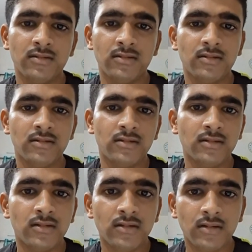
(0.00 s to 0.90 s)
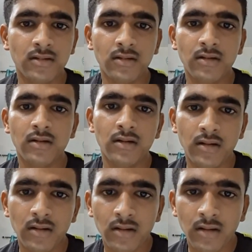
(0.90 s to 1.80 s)

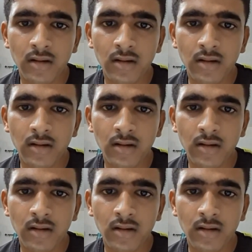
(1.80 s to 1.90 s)
Nothing is said.